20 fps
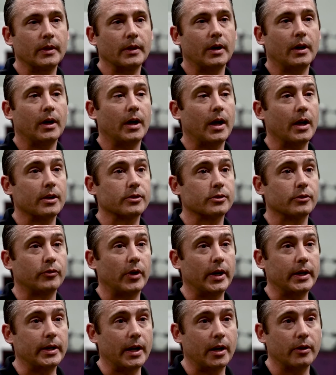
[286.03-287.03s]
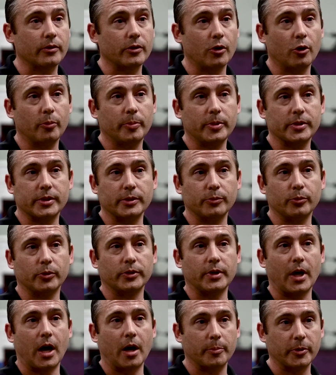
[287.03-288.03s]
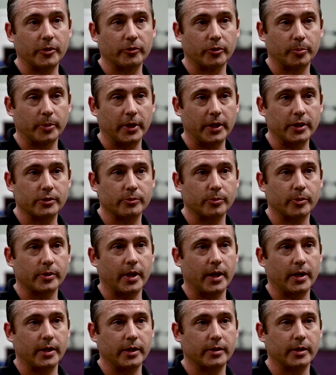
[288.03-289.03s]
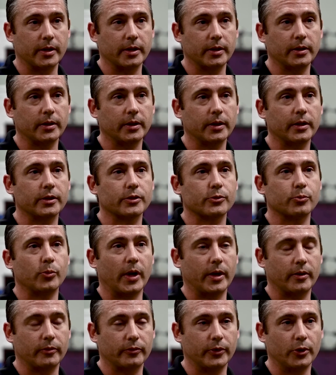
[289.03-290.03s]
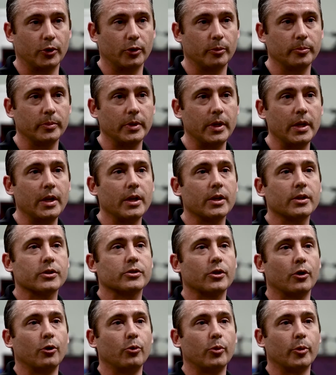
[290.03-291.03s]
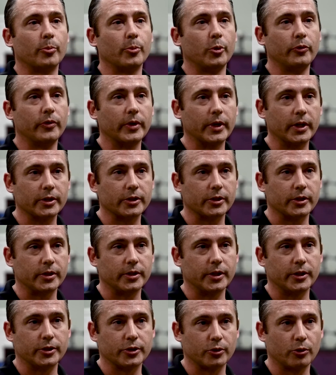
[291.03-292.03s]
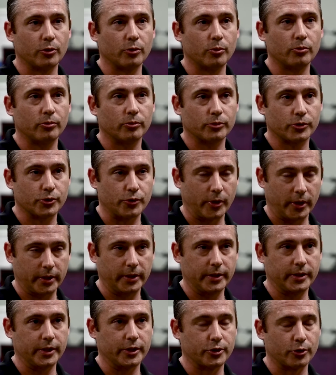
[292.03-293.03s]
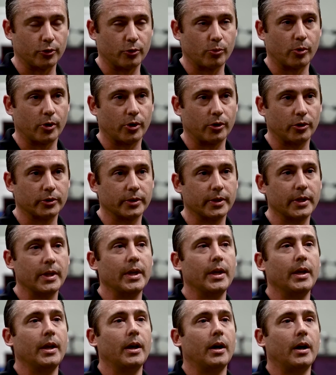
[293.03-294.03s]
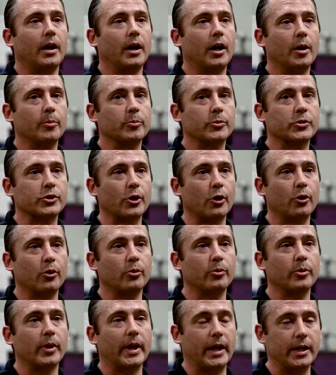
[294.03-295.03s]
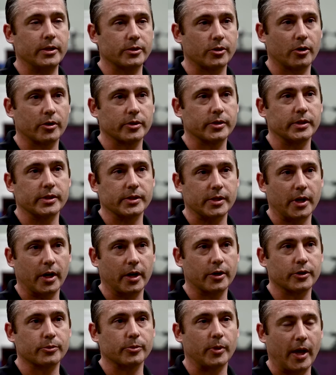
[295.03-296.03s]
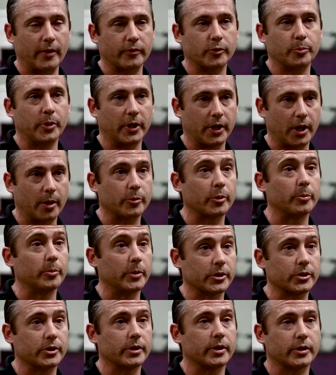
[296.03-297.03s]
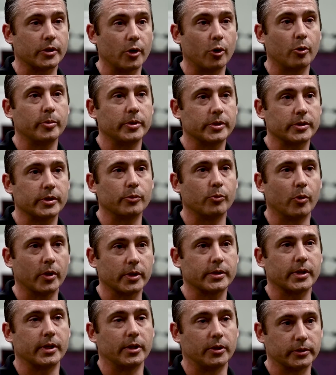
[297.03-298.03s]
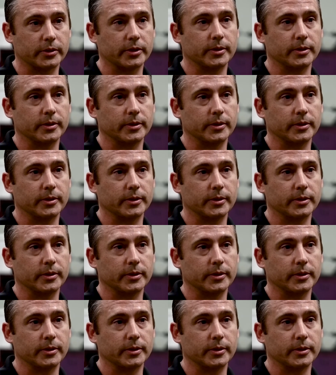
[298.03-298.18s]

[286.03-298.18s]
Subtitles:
As of right now, the OBC will not be replaced with anything. It is wet film, so we're moving into digital, strictly digital world. So AZARs and SIRES will have to pick up the mission that the OBC once held.